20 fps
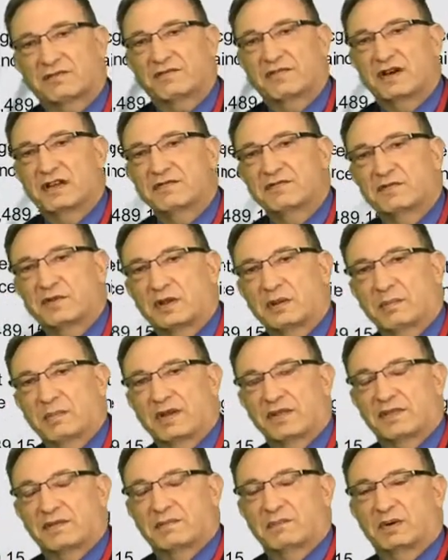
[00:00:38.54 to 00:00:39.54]
fund for the
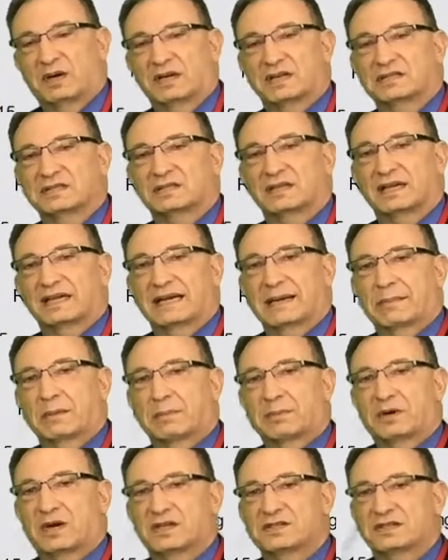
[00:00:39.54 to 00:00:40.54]
month of March. The capital
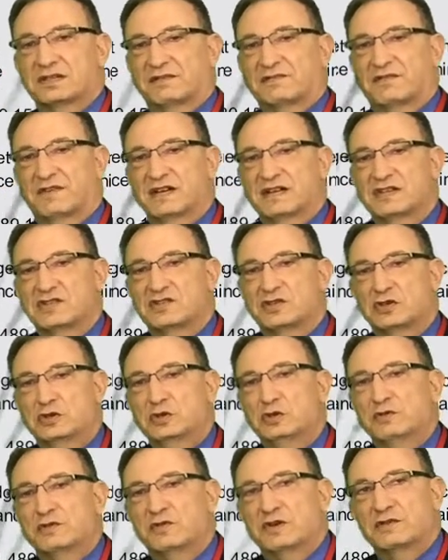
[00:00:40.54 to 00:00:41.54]
project fund is a
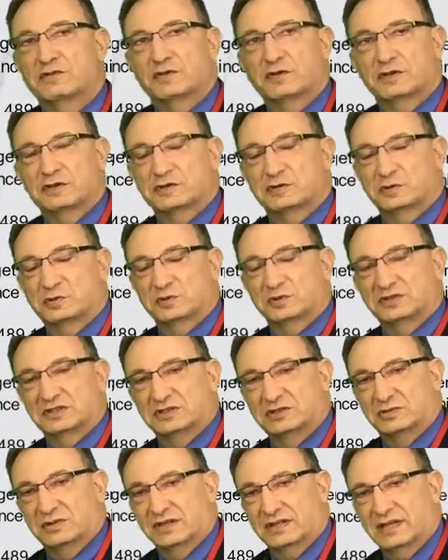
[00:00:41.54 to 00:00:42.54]
new fund for the school
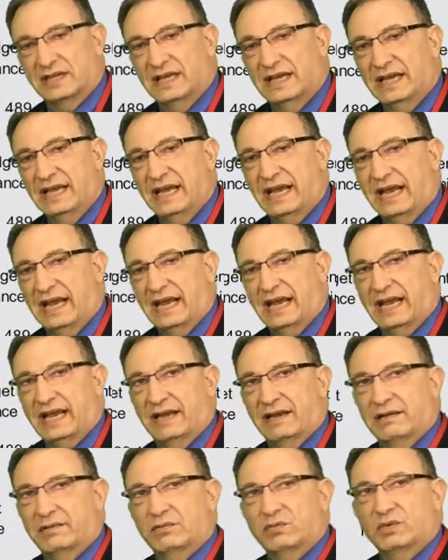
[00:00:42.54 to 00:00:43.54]
district,
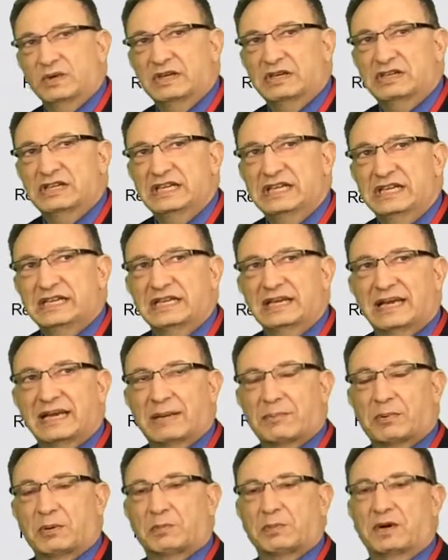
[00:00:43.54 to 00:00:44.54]
and we need the
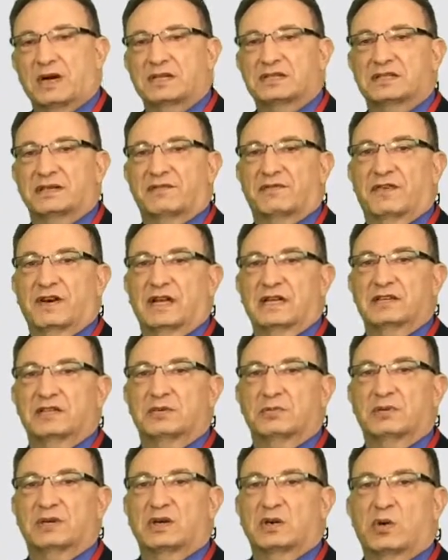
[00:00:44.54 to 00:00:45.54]
capital project fund to
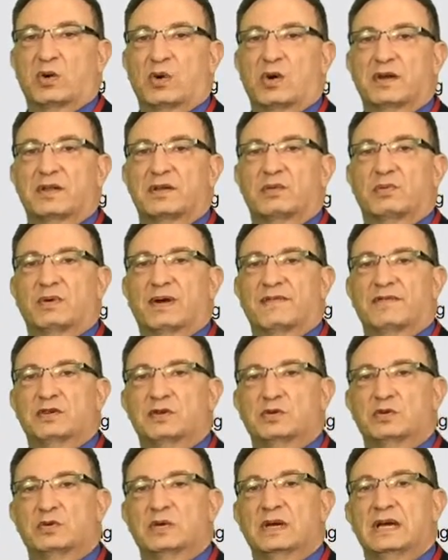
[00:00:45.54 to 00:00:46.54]
record the
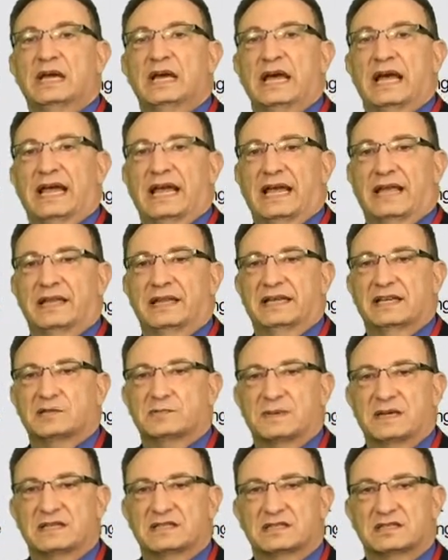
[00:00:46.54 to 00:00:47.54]
revenue and the
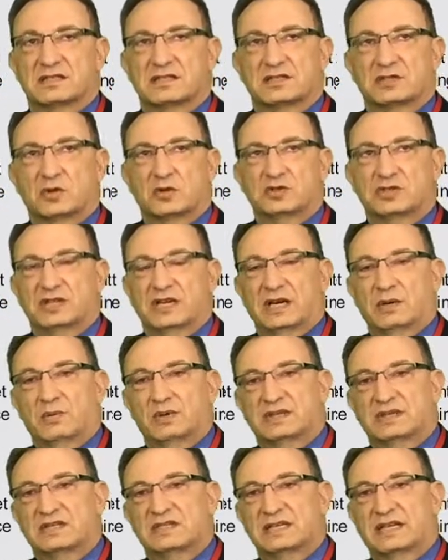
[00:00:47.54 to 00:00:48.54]
expenses associated with
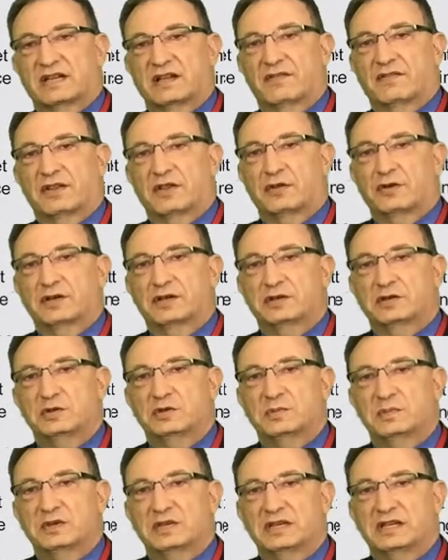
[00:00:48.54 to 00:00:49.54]
the sale of the $32
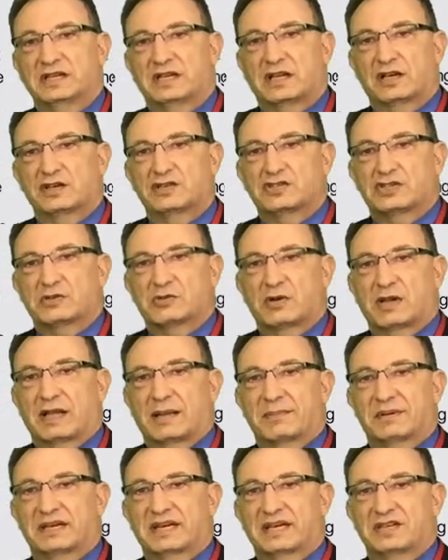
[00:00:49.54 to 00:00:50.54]
million general
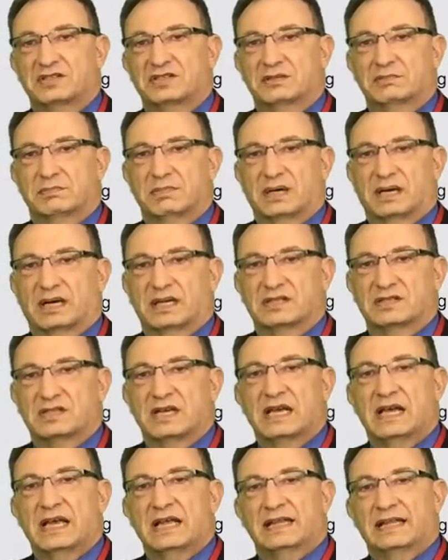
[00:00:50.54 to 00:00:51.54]
obligation bonds
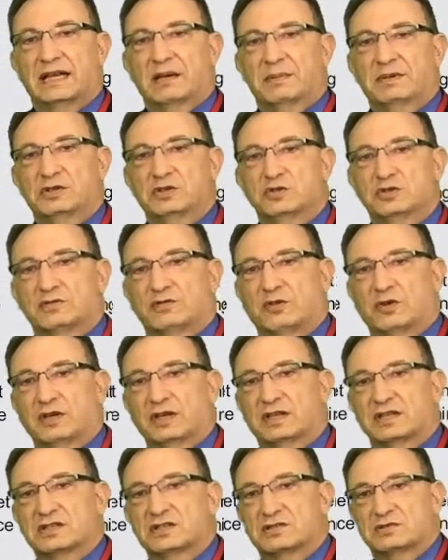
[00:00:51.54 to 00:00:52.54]
that will be used for the
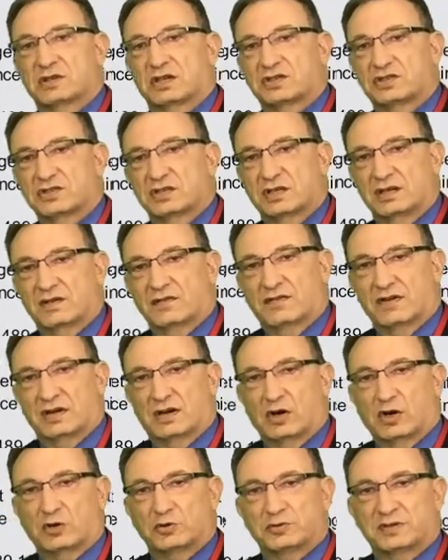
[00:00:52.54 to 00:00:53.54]
construction of
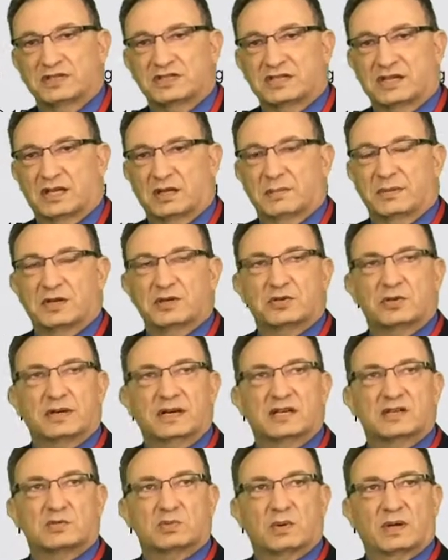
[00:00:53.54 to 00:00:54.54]
Aldrich Elementary
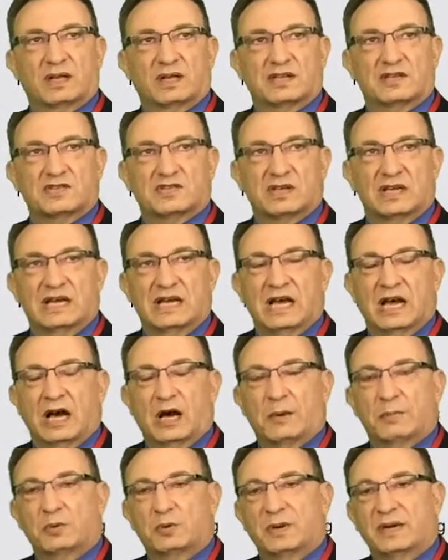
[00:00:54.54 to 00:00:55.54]
as well as
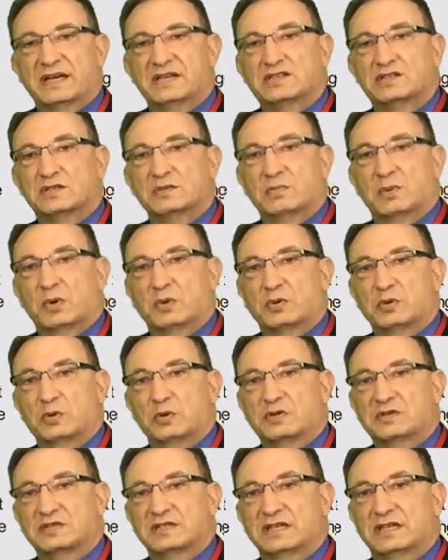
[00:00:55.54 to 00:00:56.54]
upgrades to both
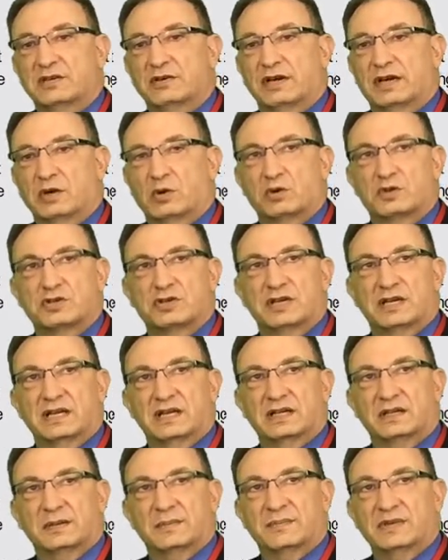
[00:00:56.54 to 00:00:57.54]
North Cedar and Orchard
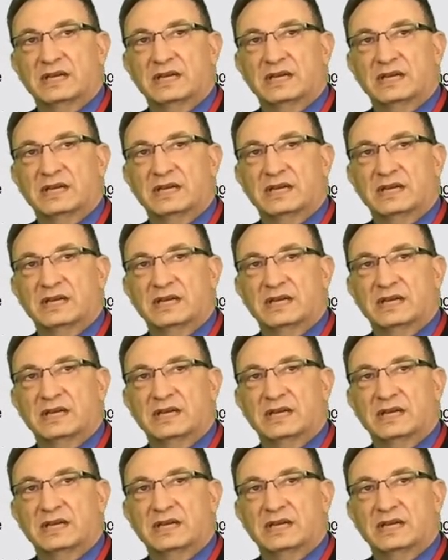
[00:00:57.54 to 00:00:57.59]
Hill.